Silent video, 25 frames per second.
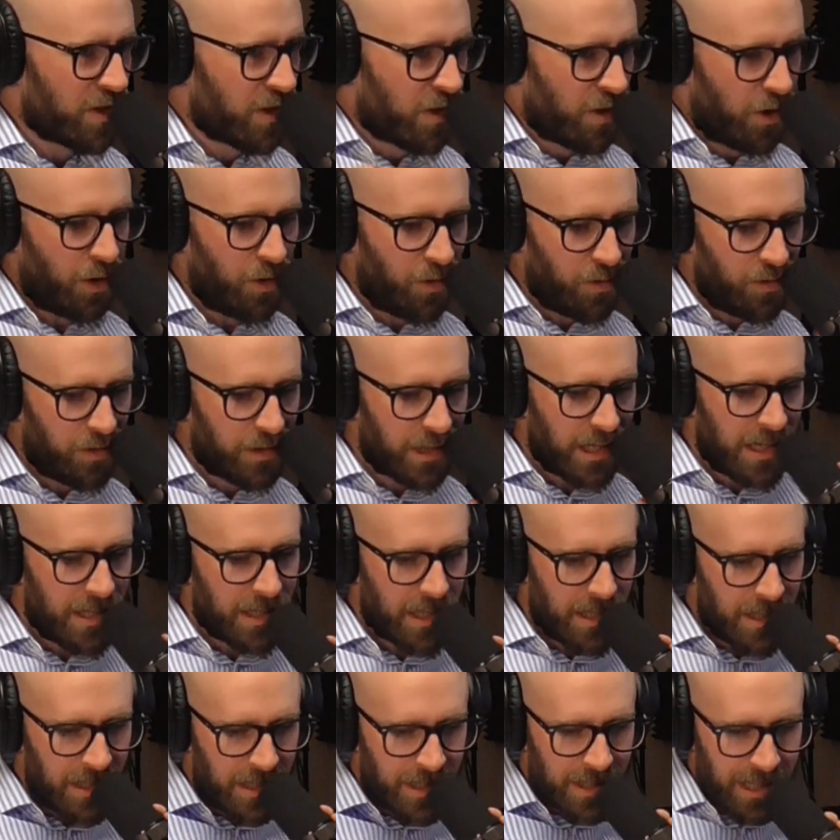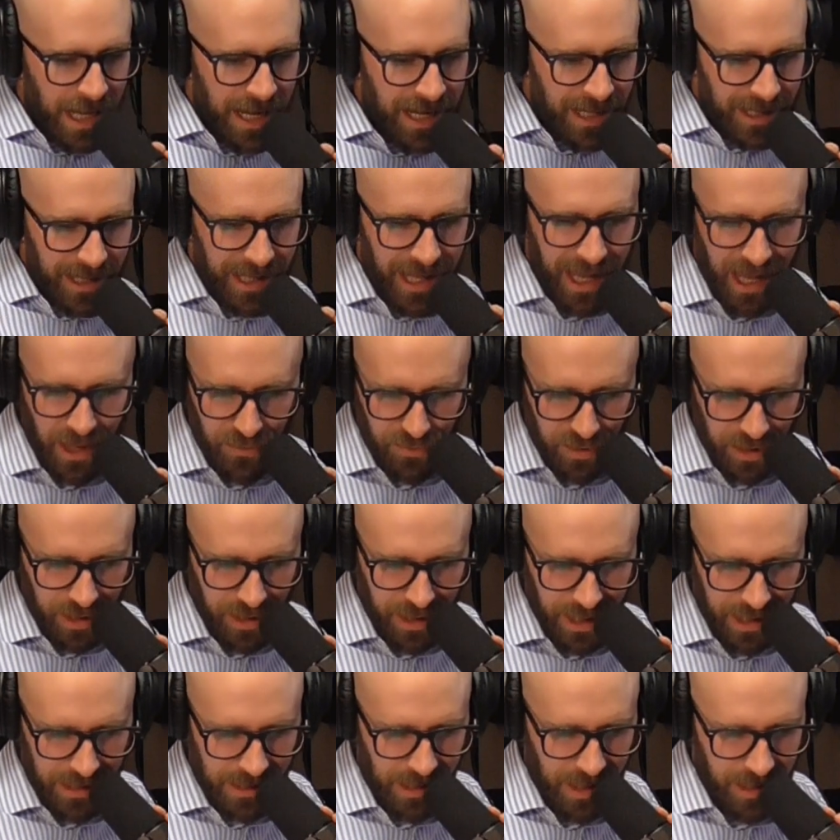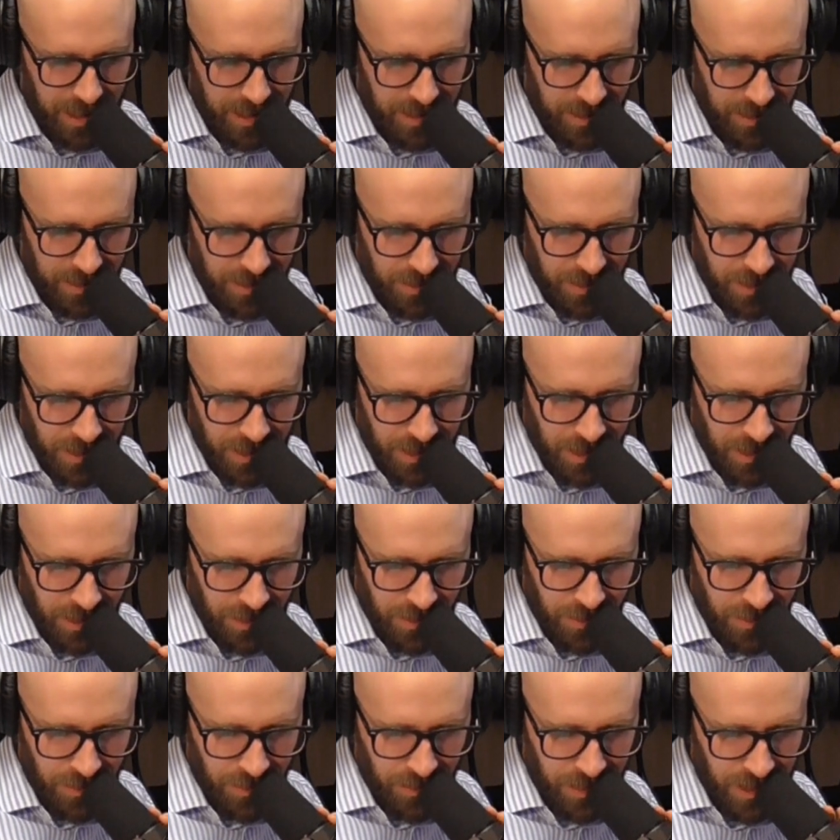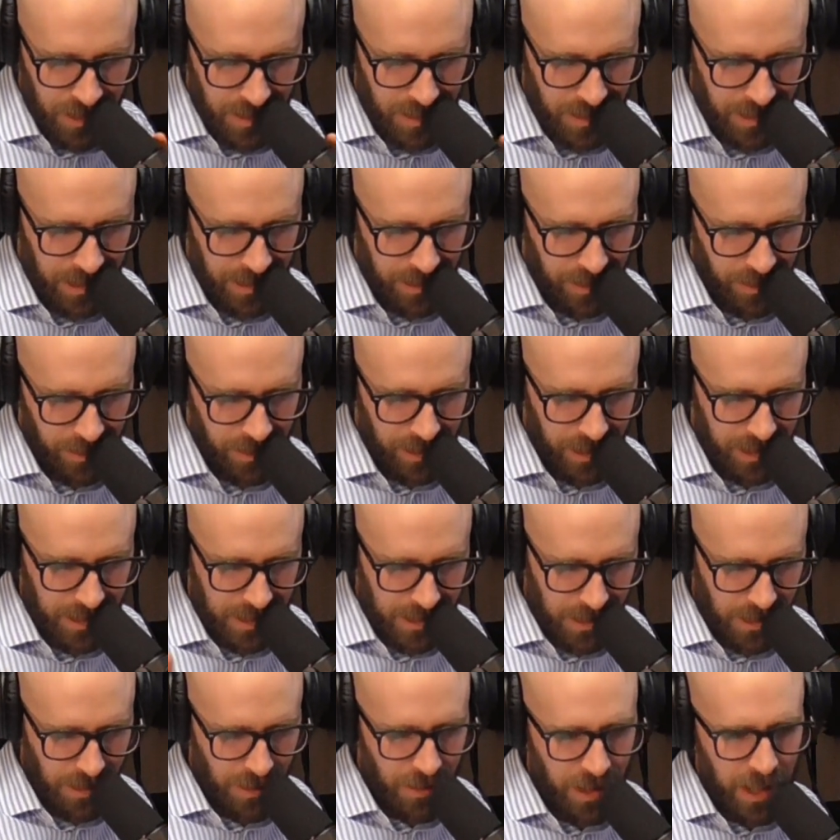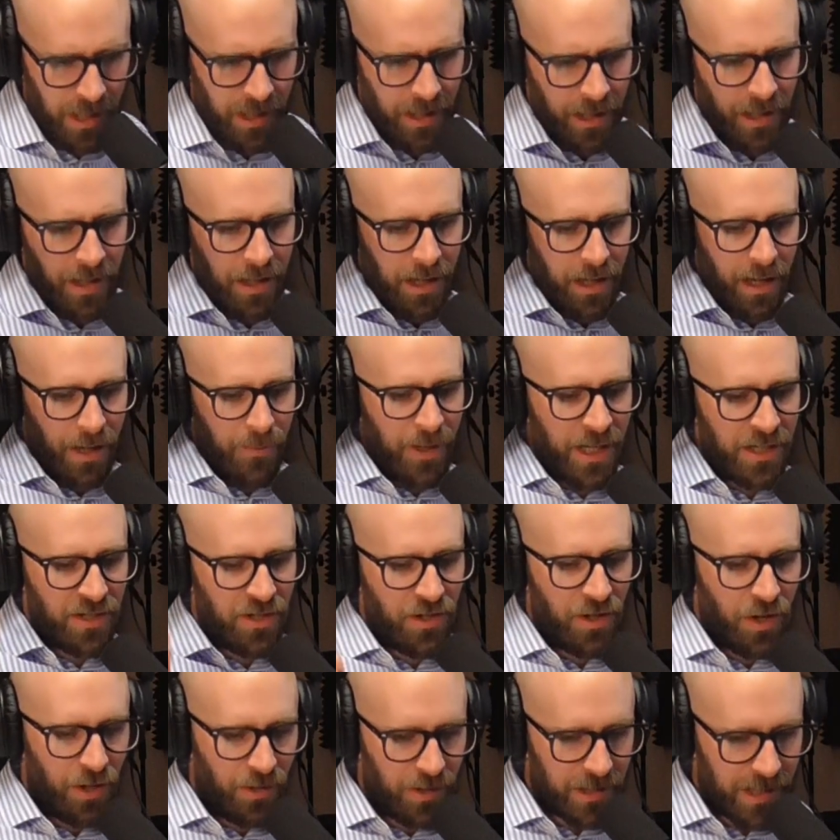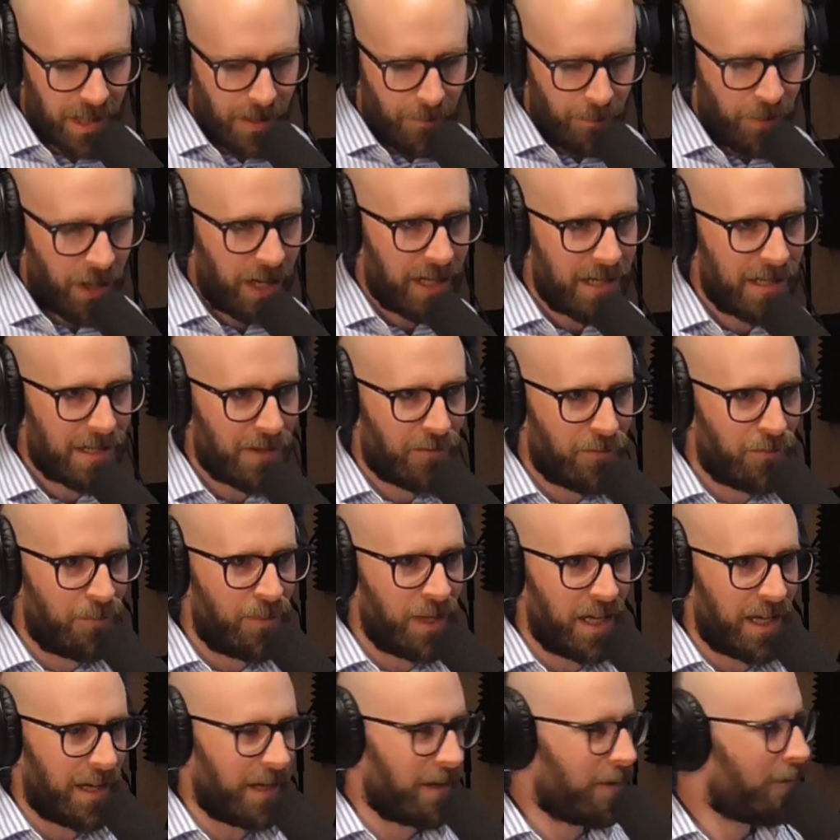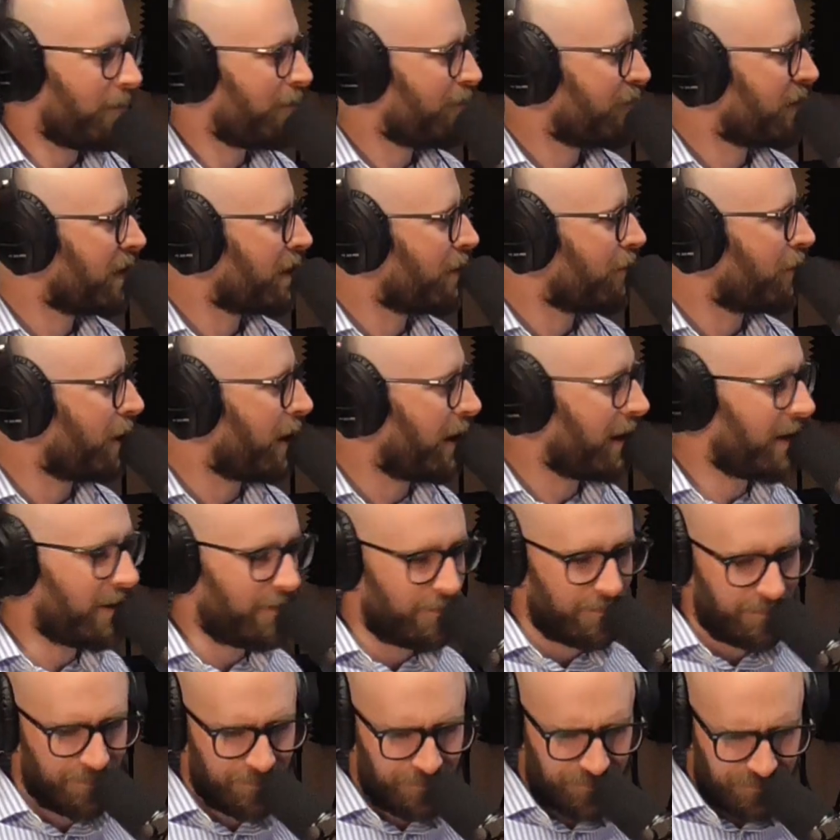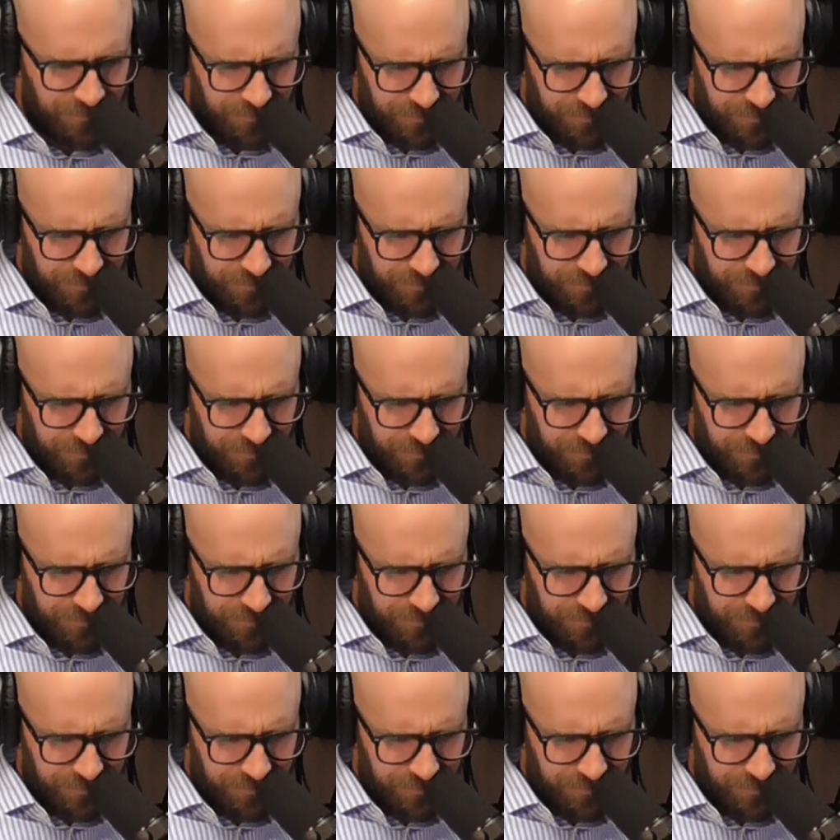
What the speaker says: Because gold is insanely heavy, and I can show you just like, okay, so imagine you're holding a pint of beer, right?